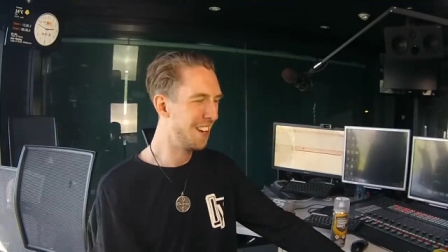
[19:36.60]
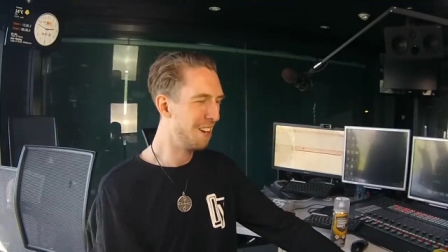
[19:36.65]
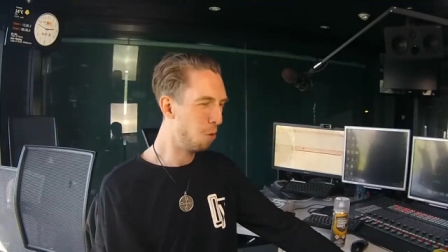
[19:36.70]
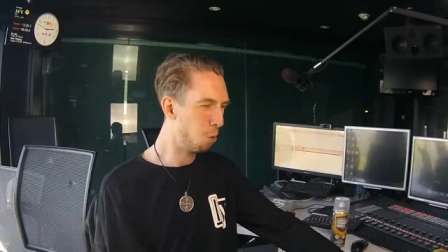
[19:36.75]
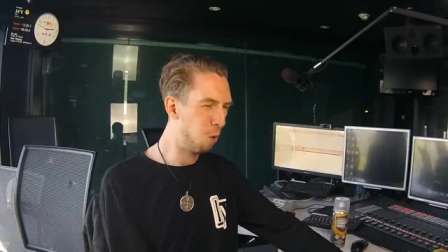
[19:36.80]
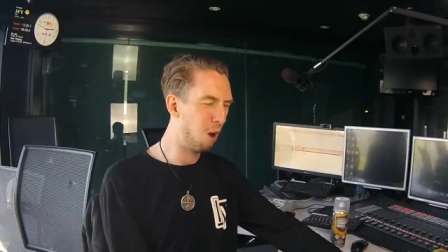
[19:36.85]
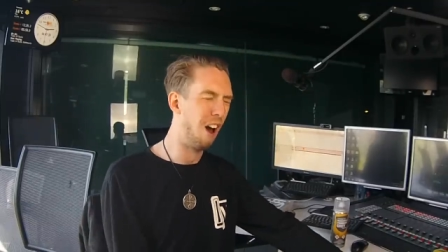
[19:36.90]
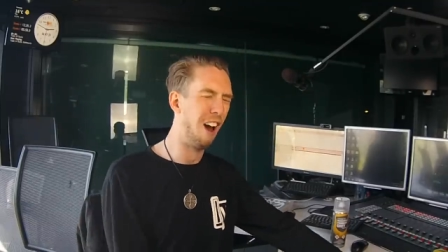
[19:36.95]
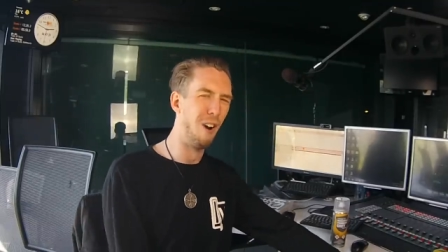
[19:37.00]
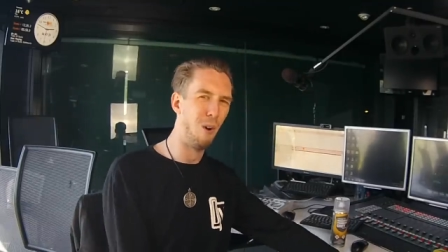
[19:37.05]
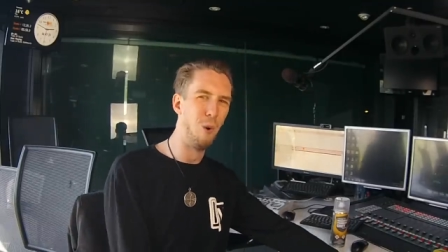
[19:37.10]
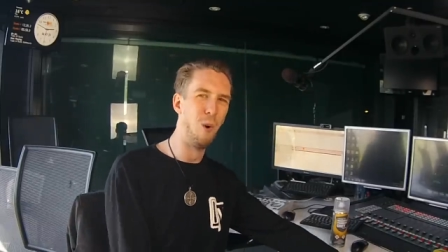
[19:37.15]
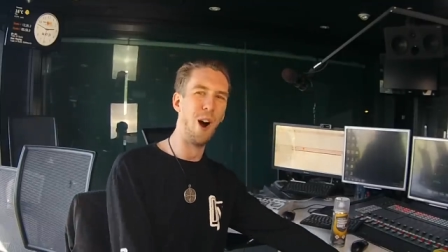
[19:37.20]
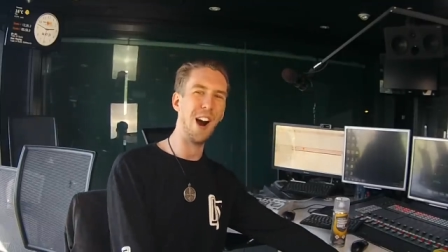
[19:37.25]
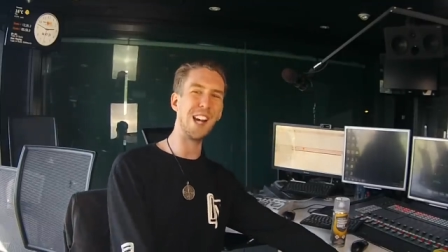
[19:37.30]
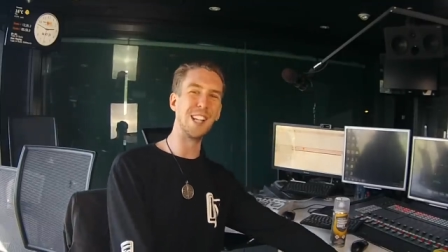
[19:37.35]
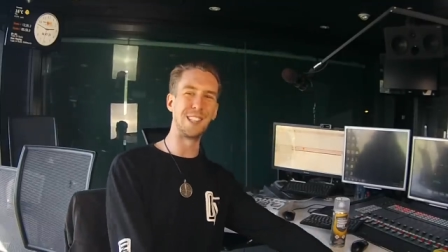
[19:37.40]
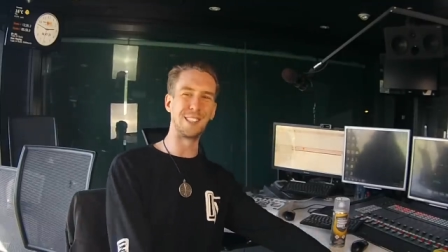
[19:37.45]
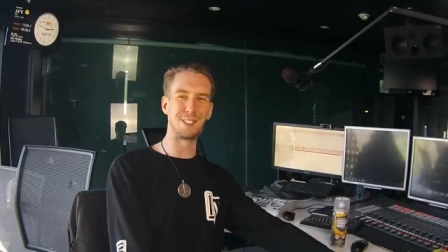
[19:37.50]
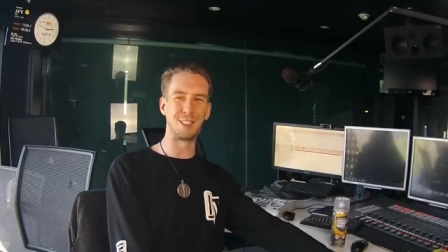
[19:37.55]

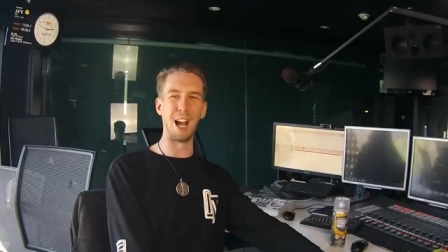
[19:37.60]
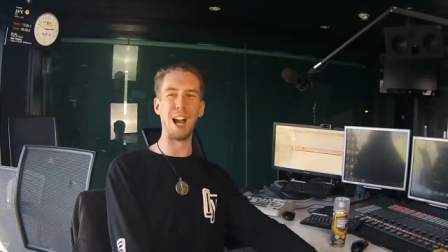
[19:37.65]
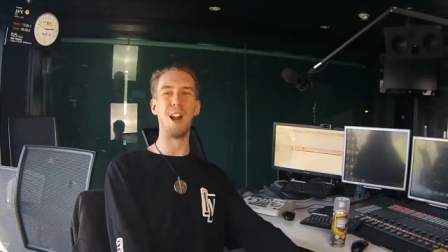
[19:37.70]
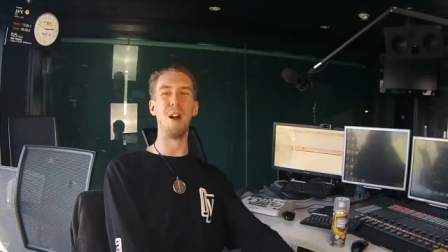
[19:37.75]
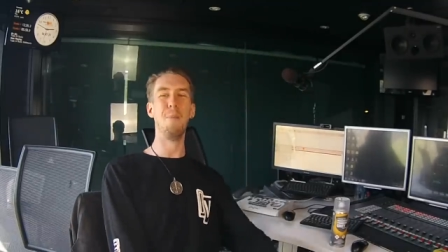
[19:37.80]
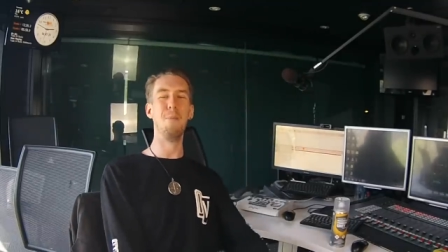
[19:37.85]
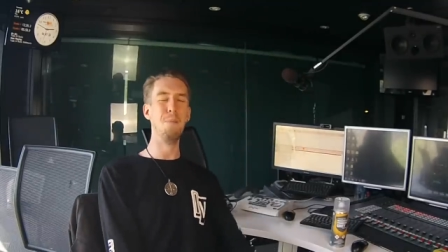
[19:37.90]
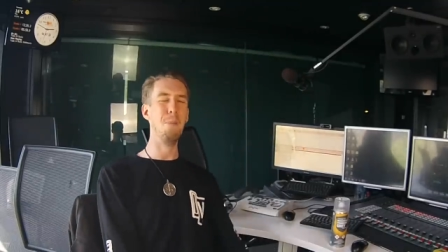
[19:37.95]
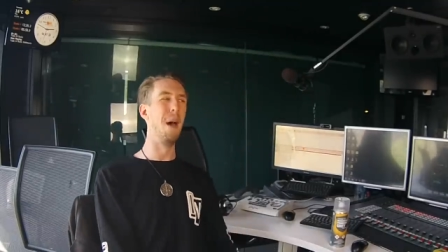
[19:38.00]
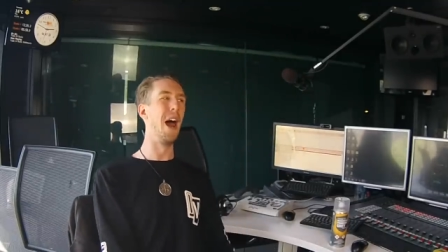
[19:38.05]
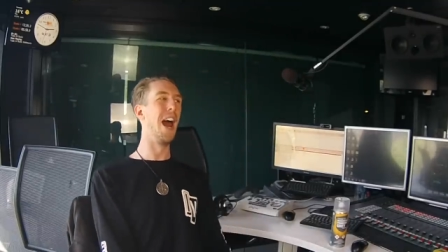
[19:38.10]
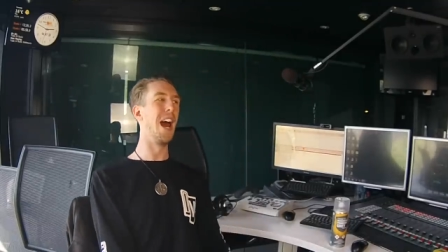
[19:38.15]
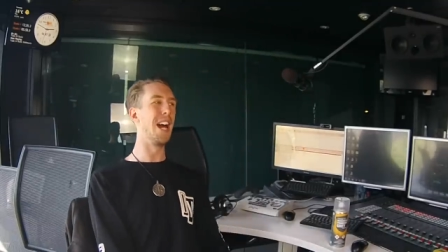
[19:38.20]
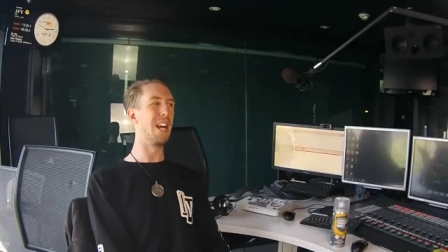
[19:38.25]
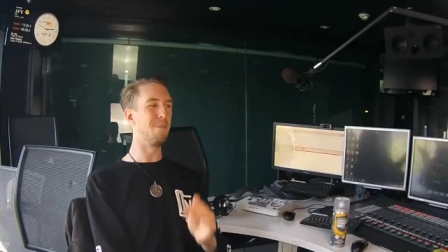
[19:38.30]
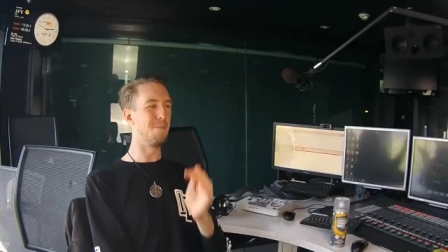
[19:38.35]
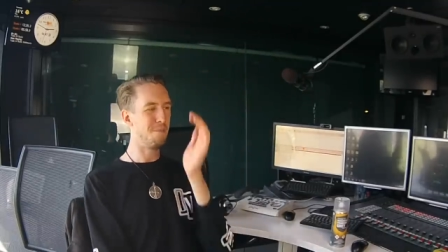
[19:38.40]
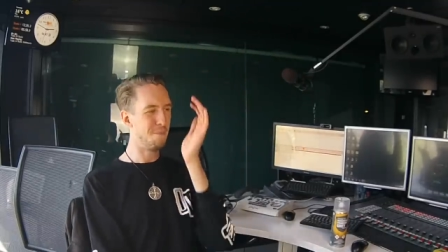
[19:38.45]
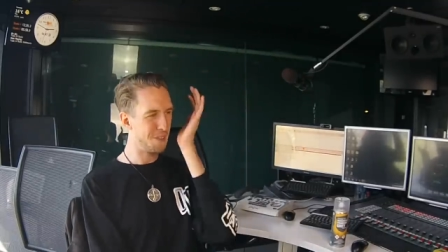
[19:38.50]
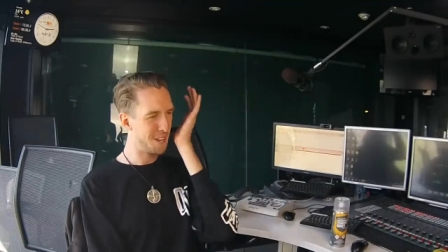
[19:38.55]
we sent a
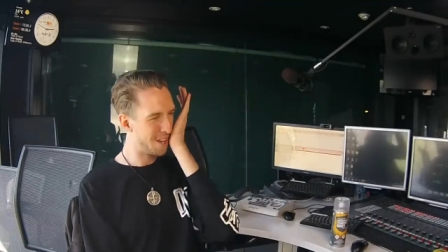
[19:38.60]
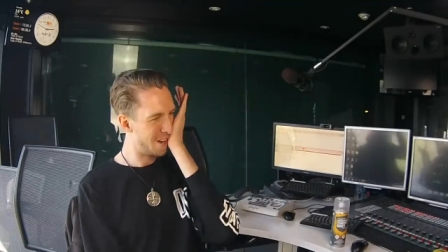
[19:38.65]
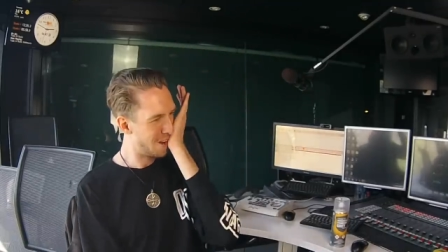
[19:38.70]
meme.